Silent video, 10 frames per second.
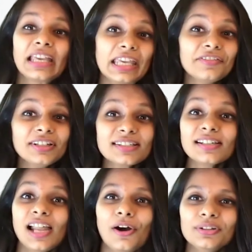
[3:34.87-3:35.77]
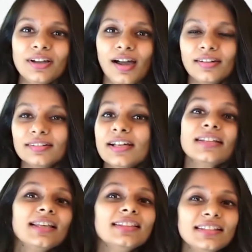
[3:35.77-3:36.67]
If it is a loud color,
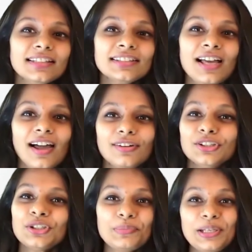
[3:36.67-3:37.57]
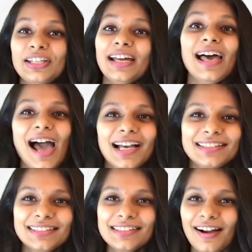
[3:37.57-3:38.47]
then this color should be that
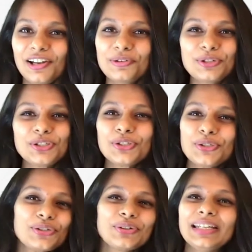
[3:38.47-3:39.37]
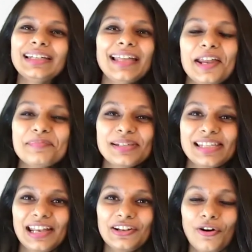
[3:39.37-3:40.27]
accent color, which you use only
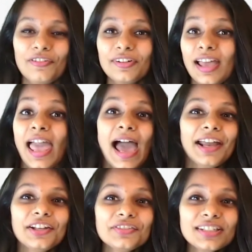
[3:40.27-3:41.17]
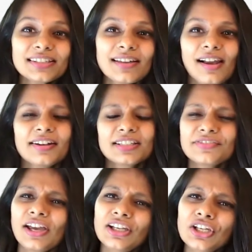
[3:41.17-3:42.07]
10% of. And if this color is a
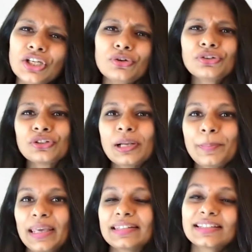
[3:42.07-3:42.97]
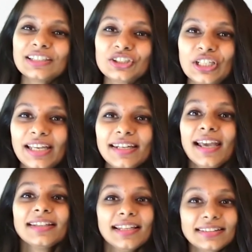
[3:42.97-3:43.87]
very neutral pastel shade,
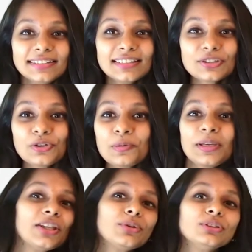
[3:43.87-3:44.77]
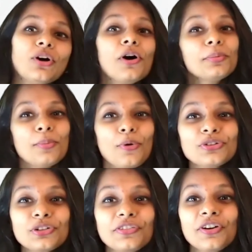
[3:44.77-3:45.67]
then this is going to be used on
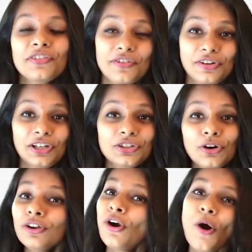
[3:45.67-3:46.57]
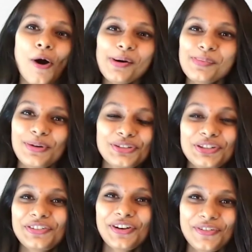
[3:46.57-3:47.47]
most of your furniture or most
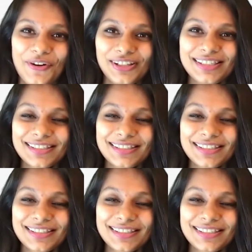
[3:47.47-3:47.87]
of your walls.